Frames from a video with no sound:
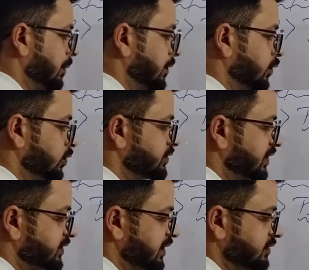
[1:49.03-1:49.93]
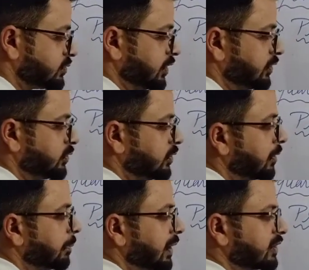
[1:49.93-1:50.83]
root 16 is equal
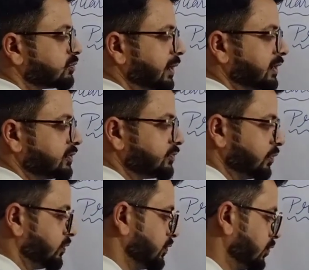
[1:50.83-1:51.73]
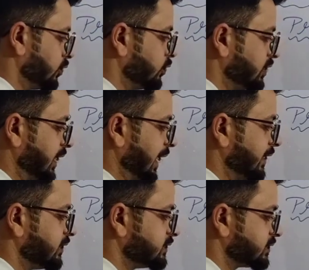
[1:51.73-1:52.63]
to plus minus 4. Root
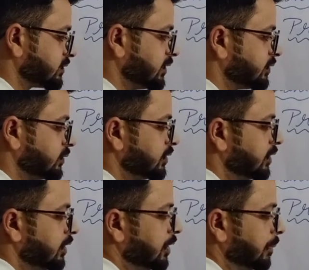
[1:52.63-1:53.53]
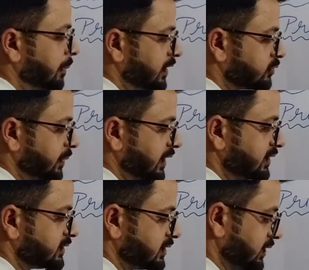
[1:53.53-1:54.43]
9 is equal to plus
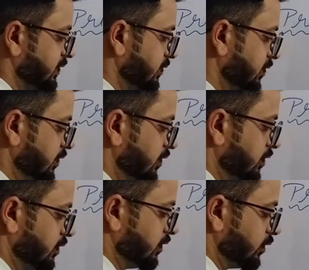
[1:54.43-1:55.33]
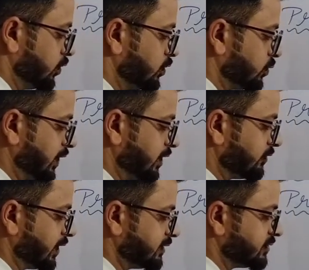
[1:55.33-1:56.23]
minus 3. Root
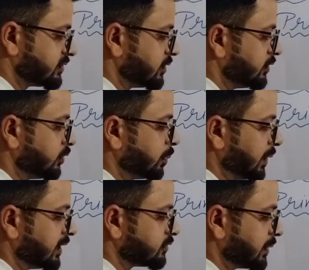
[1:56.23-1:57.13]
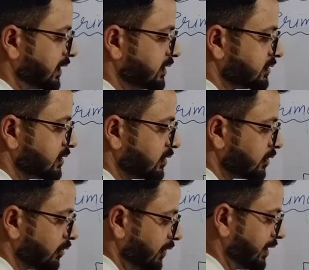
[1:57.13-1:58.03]
25 is equal to plus minus
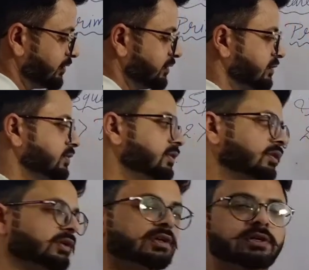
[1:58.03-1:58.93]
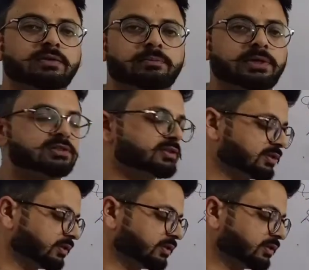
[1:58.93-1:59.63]
5. Means